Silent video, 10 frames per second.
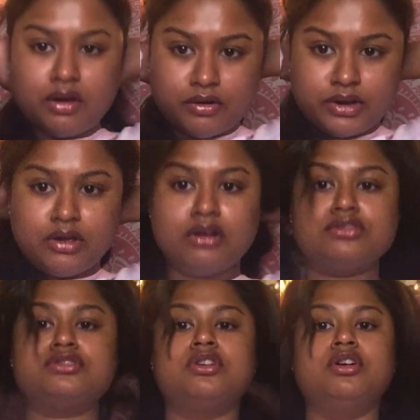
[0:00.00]
y'all.
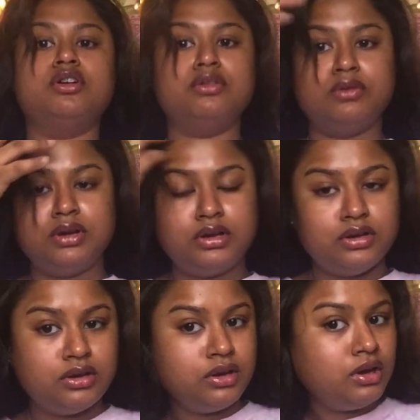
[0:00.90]
So
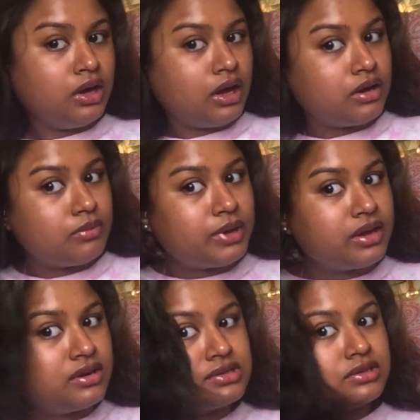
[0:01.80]
I know my
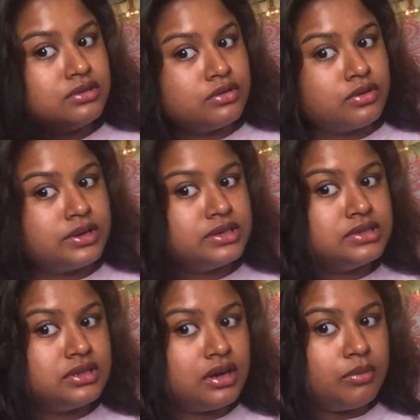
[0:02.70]
hair is a little
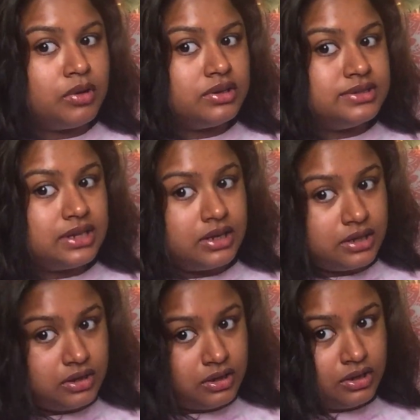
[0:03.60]
crazy. I'm on
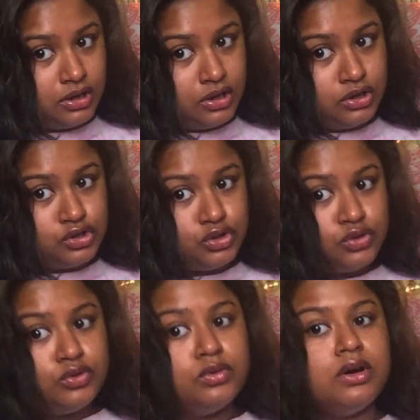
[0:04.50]
day
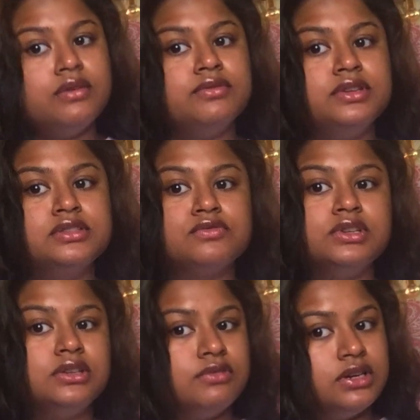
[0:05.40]
2 of these
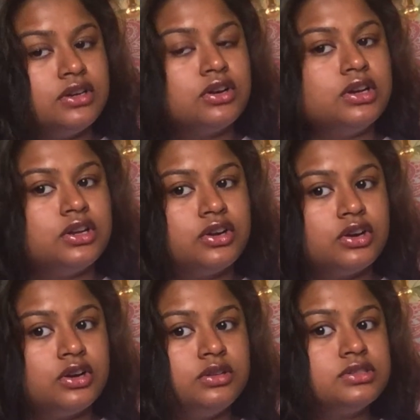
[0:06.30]
really curly
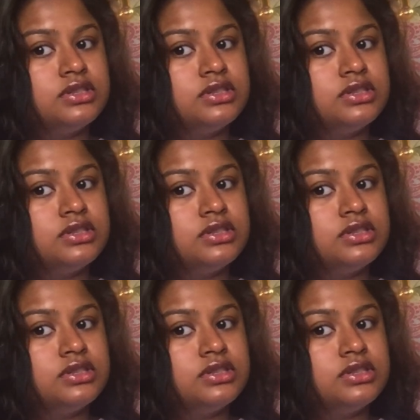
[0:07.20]
curls.